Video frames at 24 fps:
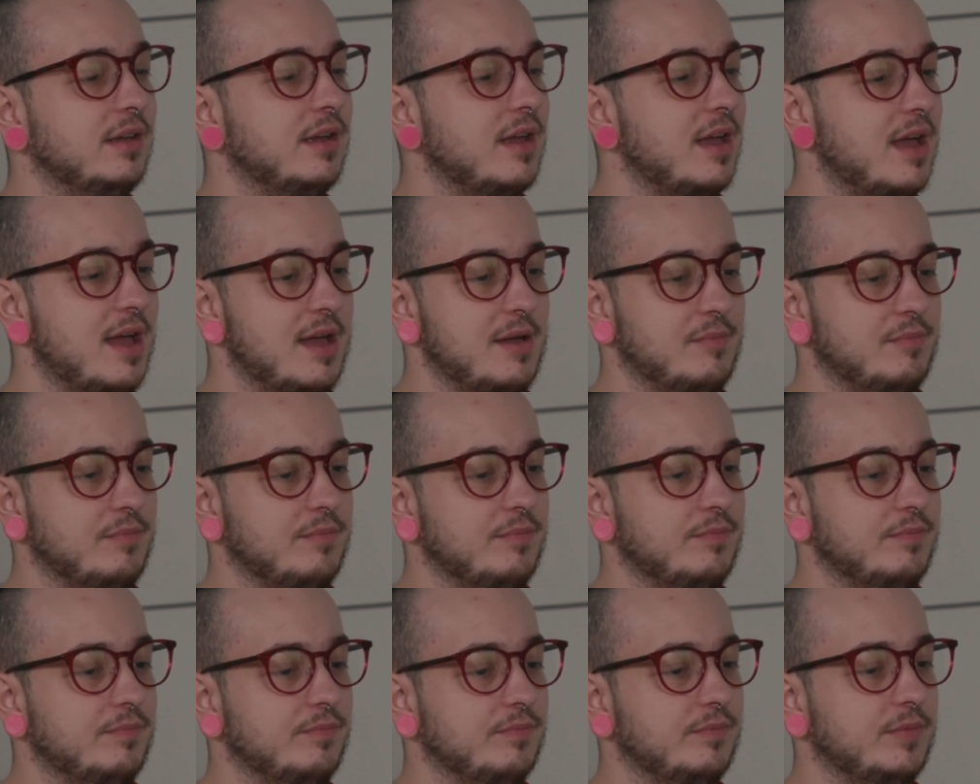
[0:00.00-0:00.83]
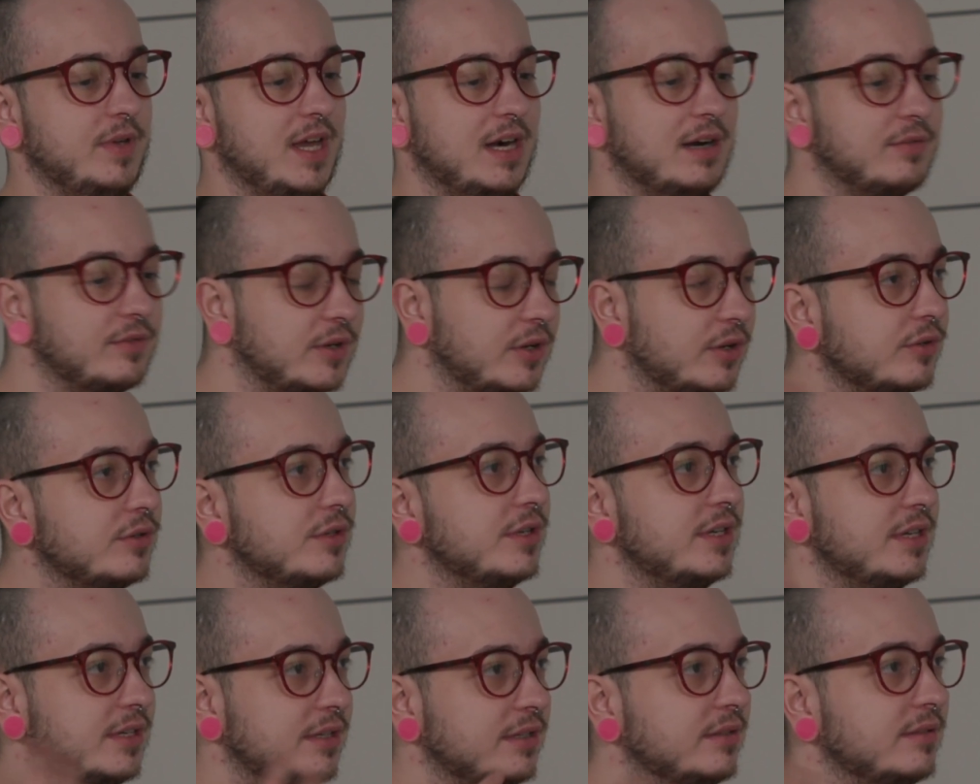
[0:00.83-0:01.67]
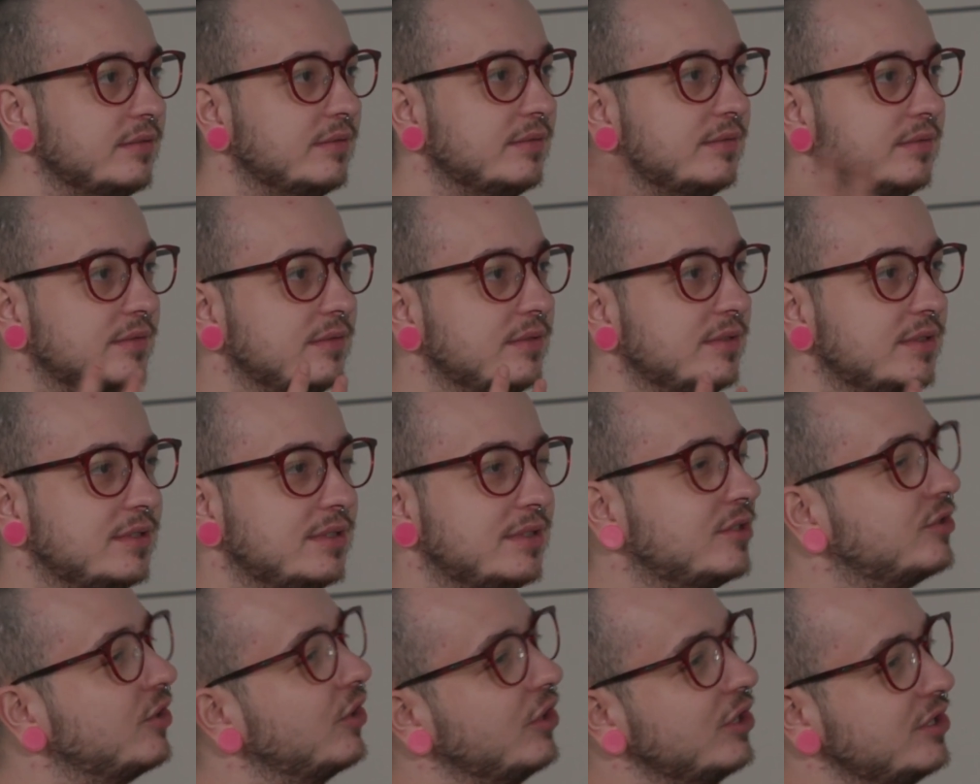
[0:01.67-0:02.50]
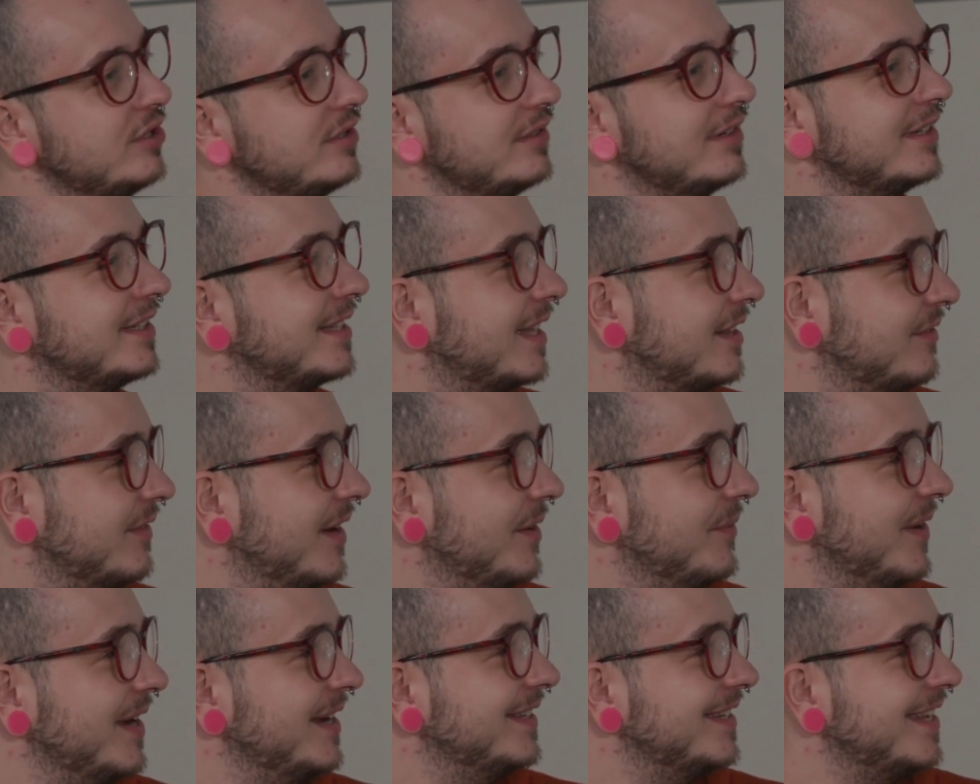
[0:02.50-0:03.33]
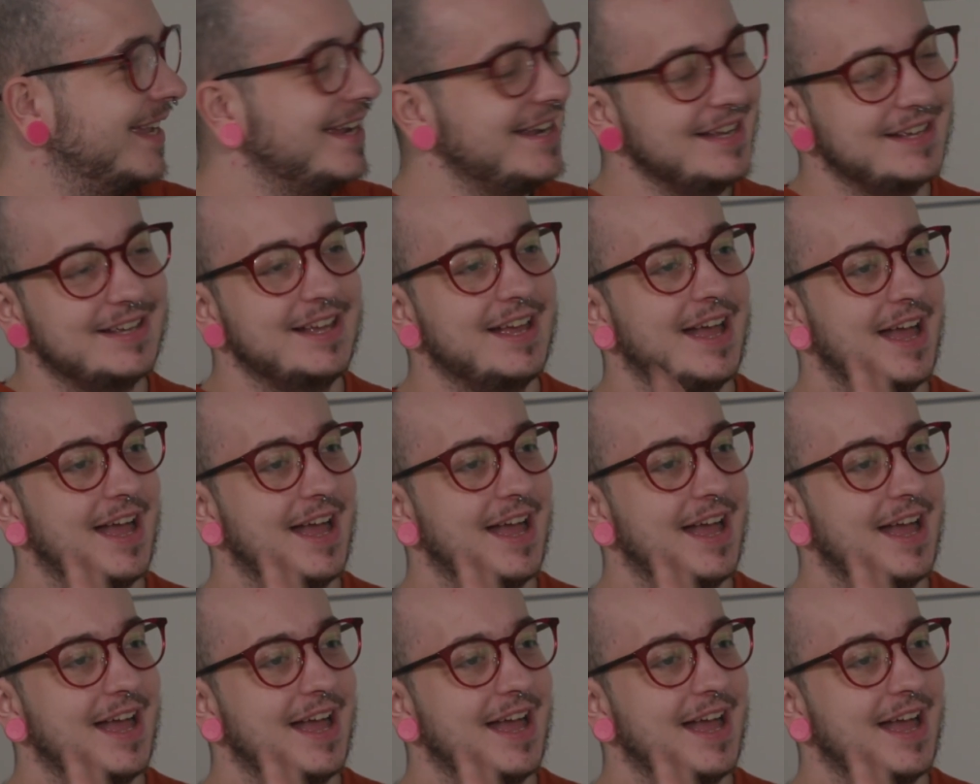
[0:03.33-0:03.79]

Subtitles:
Kind of understood, is that the right way to say it?